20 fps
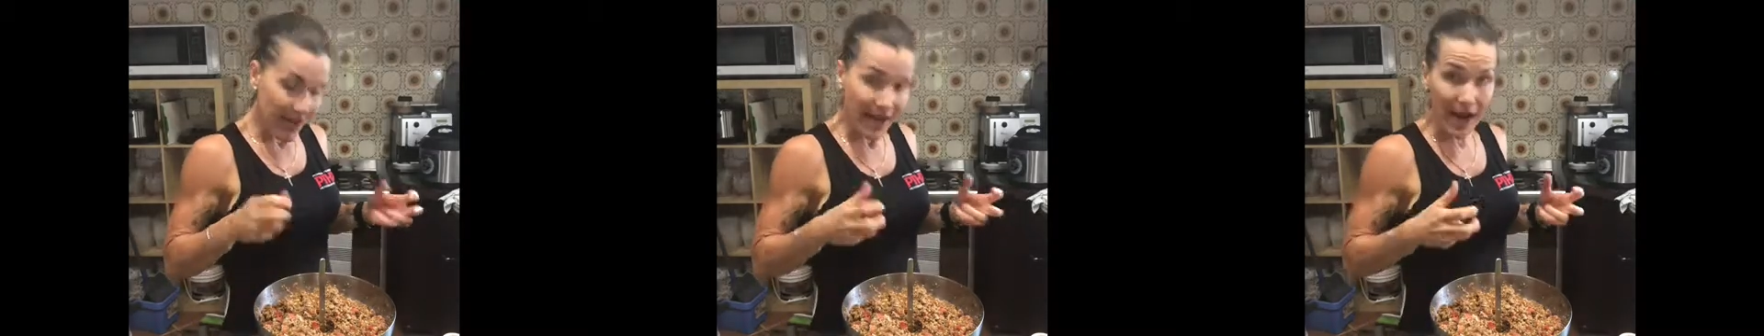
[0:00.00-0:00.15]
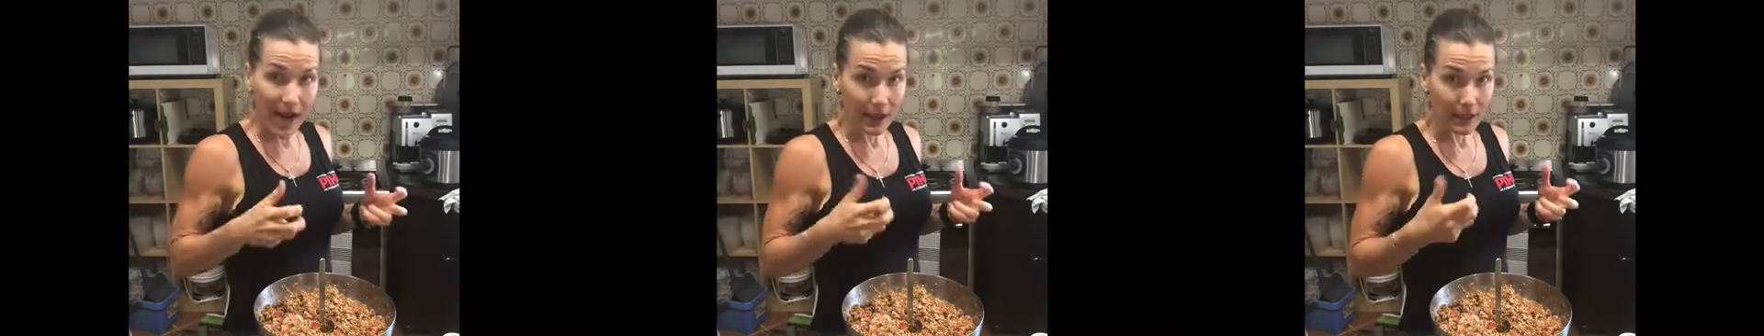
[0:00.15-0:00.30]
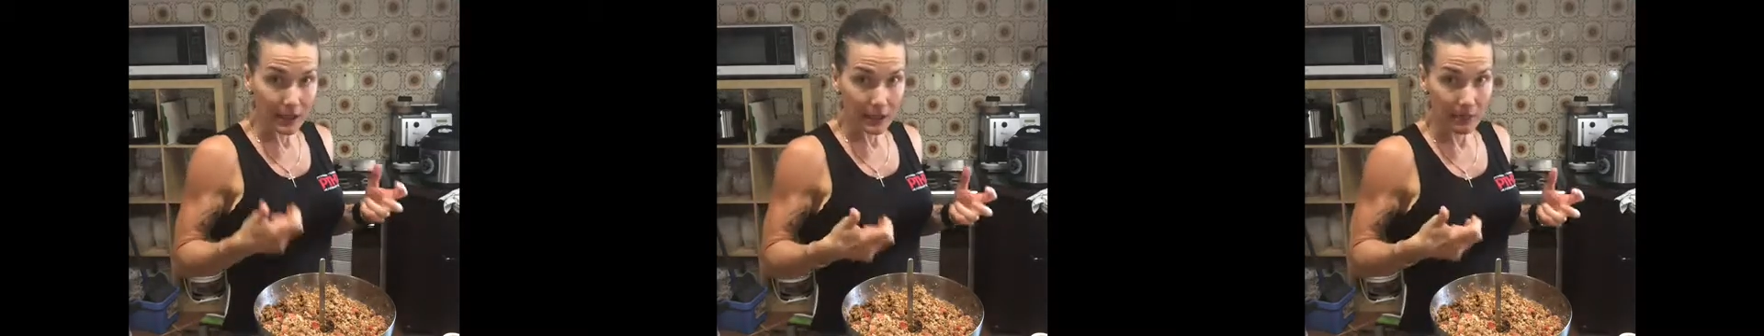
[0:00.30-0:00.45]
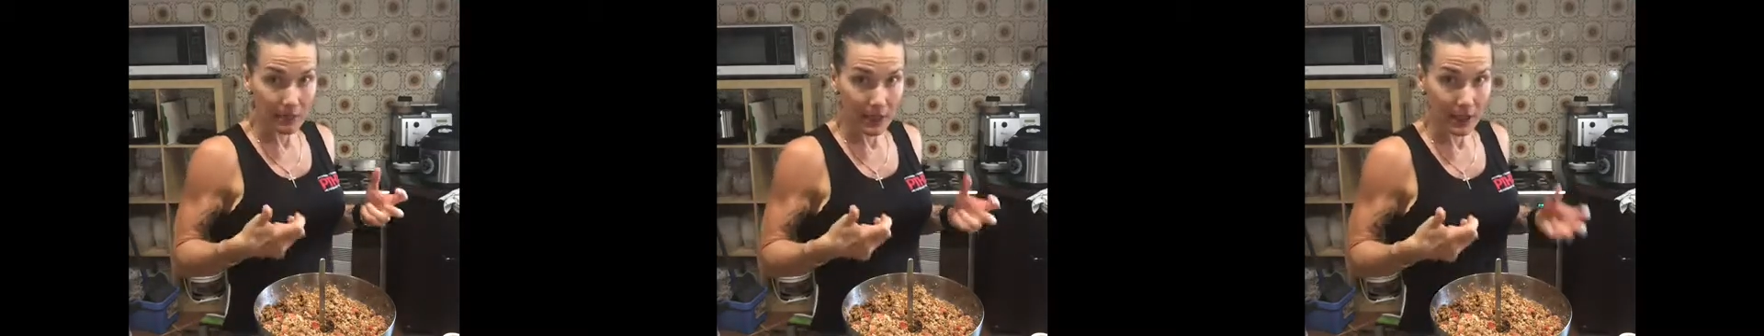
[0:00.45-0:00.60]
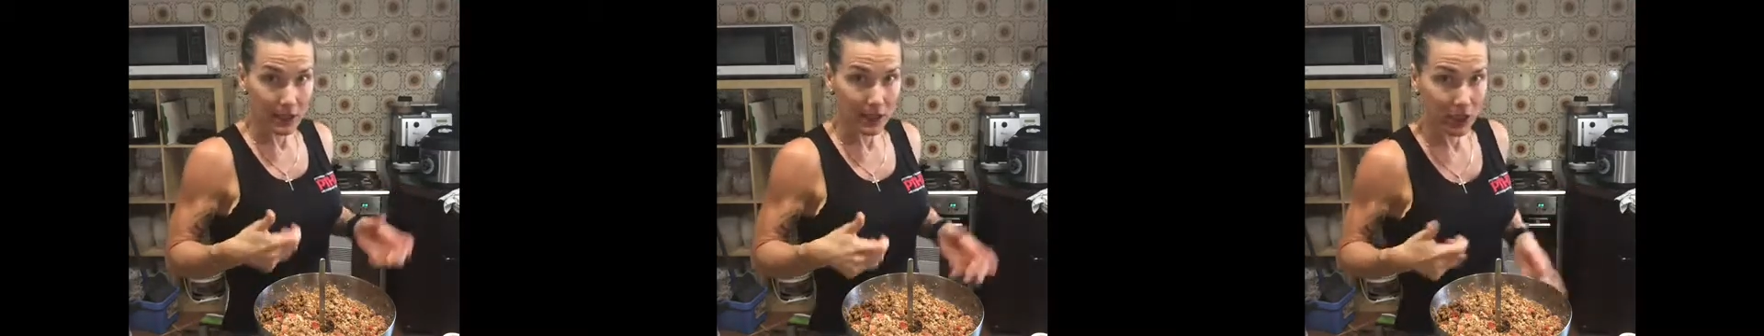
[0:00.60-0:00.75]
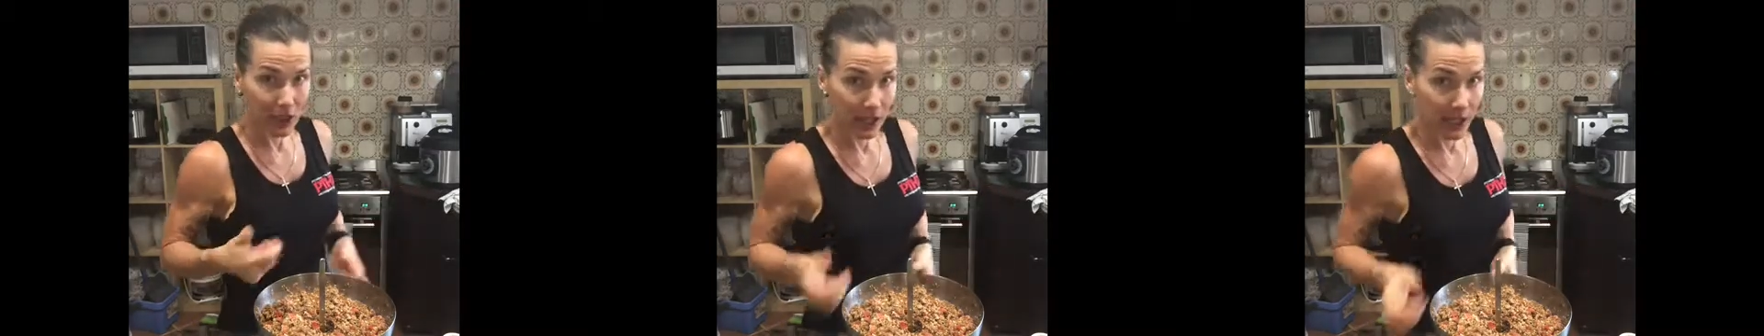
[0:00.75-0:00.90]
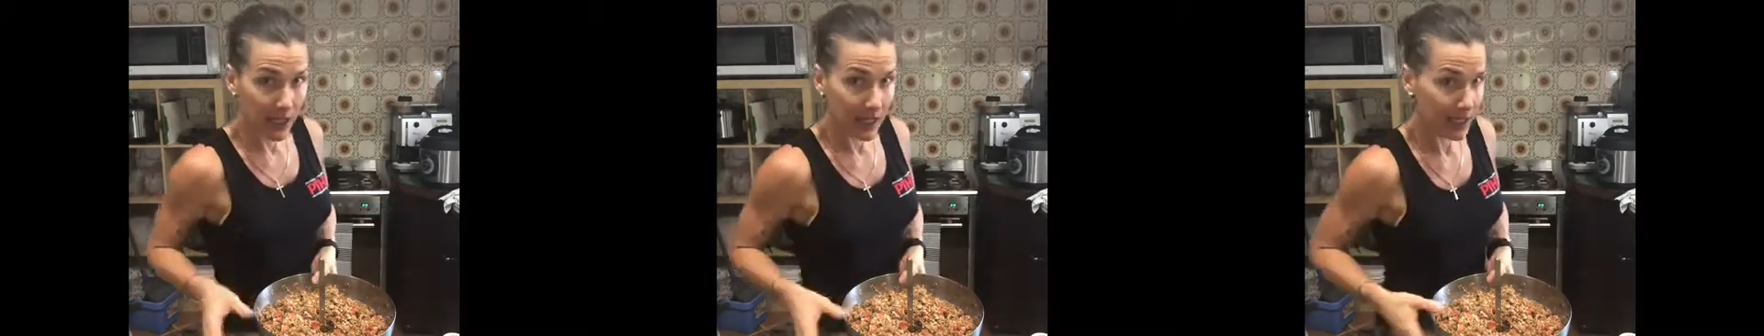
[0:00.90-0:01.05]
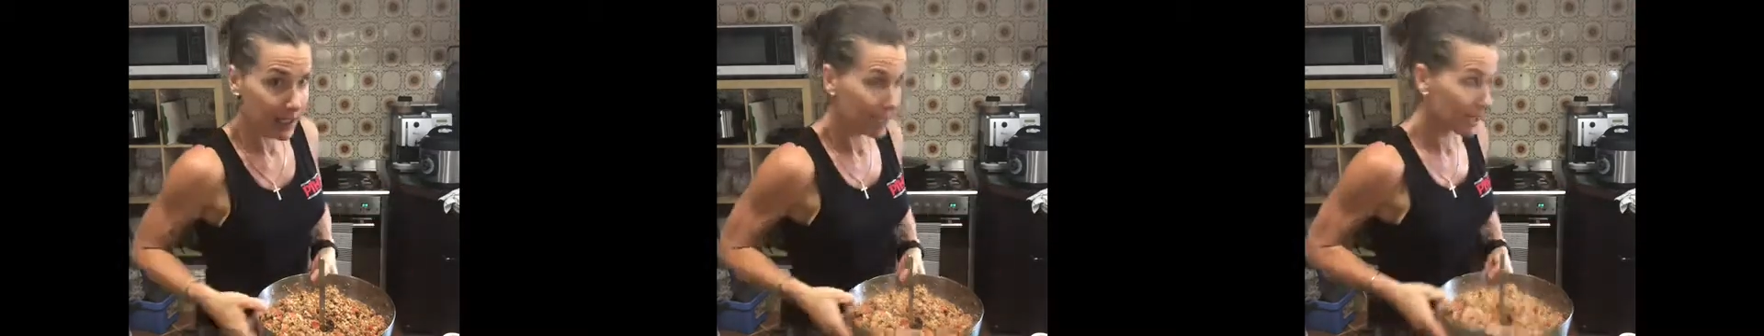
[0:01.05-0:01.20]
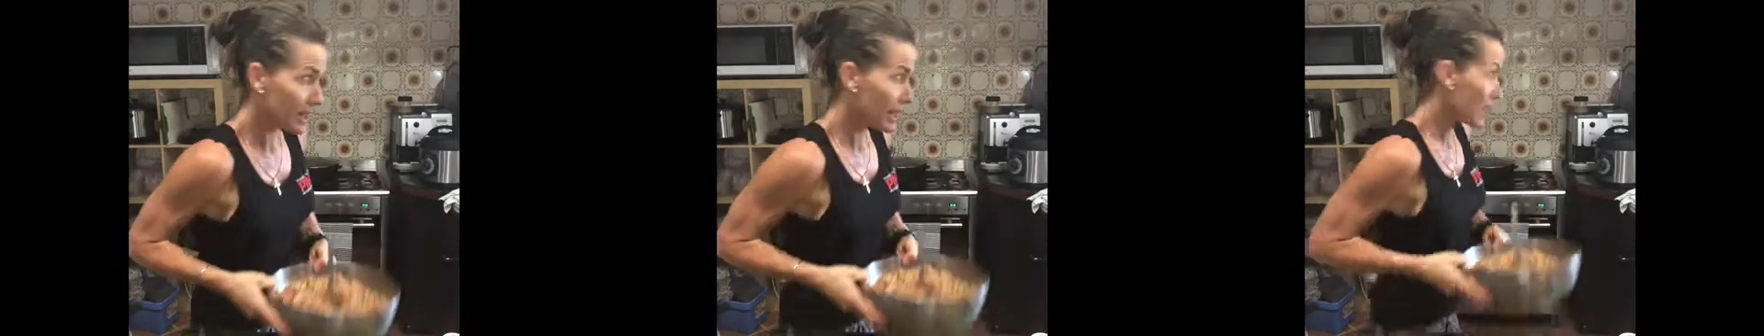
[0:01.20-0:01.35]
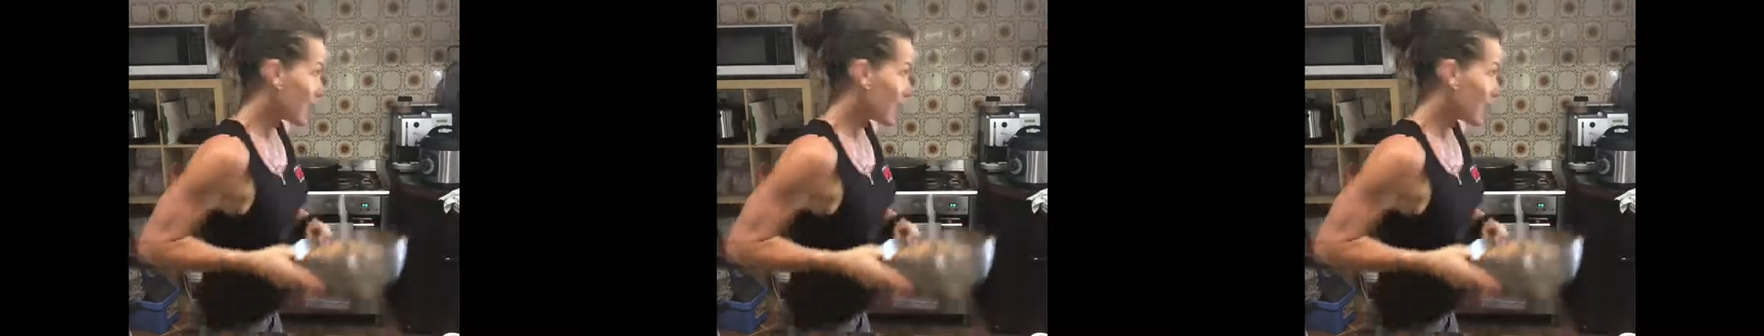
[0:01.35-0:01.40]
nut mixture into